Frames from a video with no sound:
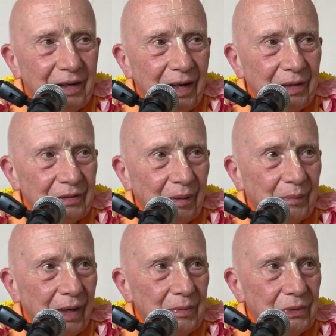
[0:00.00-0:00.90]
and
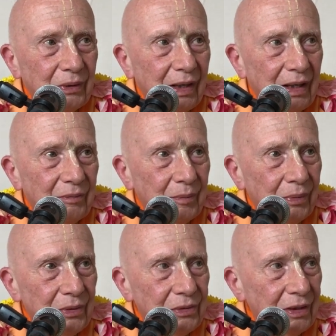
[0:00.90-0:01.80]
sometimes you can't even
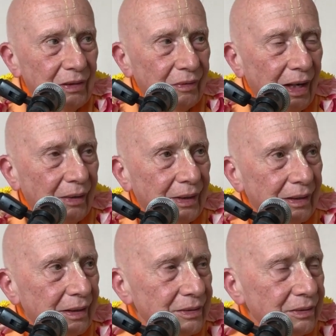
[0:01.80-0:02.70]
perceive how he
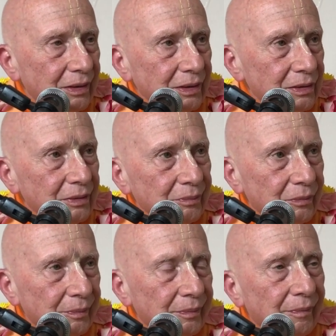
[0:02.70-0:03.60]
does things.
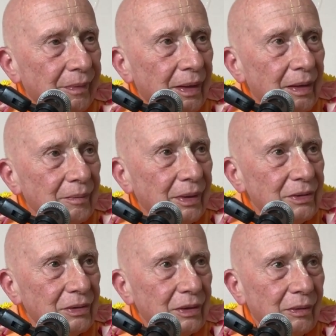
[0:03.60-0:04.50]
But
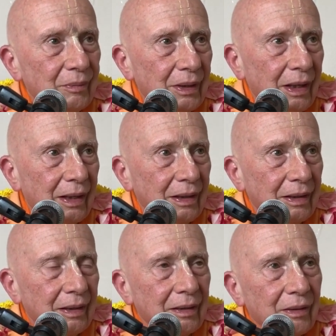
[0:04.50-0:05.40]
still,
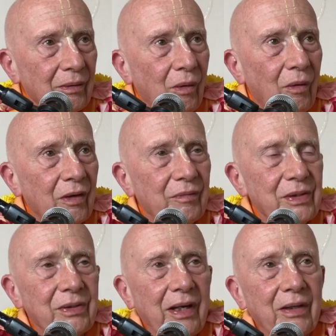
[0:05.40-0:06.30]
behind all of
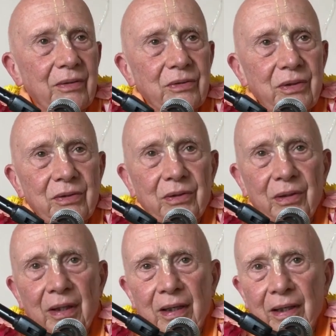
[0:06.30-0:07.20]
his energies,
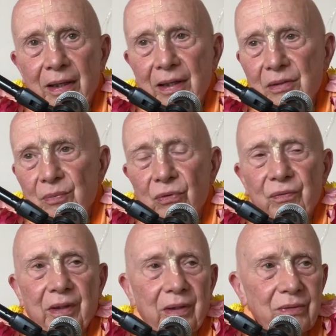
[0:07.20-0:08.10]
he's
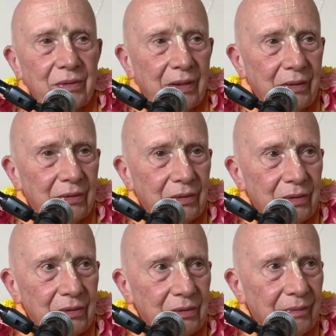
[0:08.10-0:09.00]
moving those
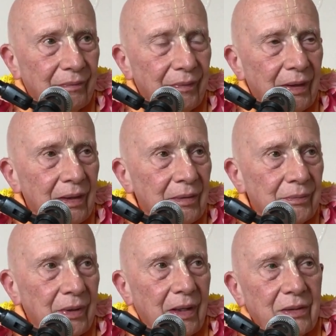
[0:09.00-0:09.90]
energies.
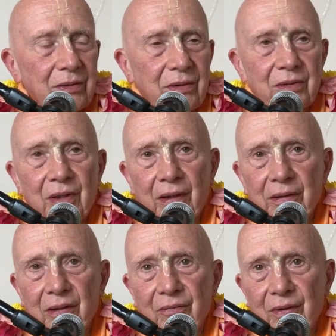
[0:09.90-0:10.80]
Parasya
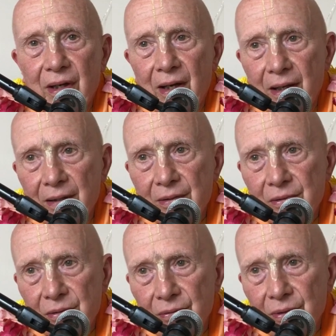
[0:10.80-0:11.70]
Shakti Virahaya
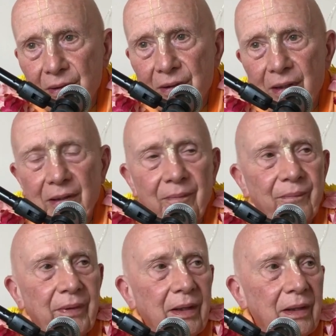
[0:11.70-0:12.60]
Suyate
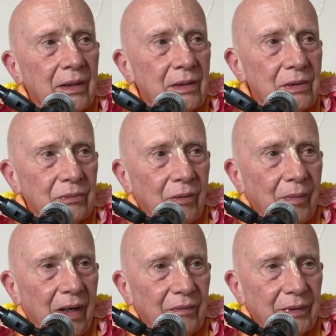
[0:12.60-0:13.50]

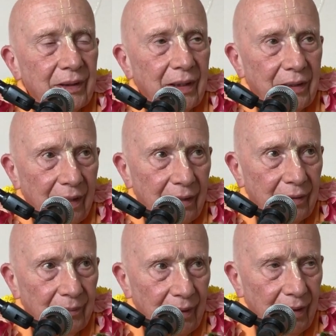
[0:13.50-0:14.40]
Svabhavika
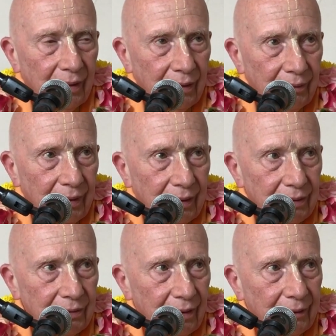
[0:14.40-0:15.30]
Jnana Kriya
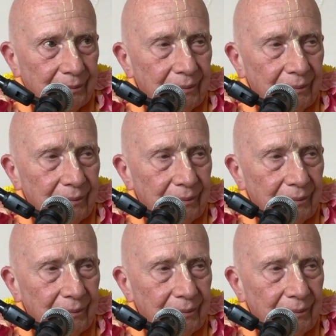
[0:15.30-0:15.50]
Cha.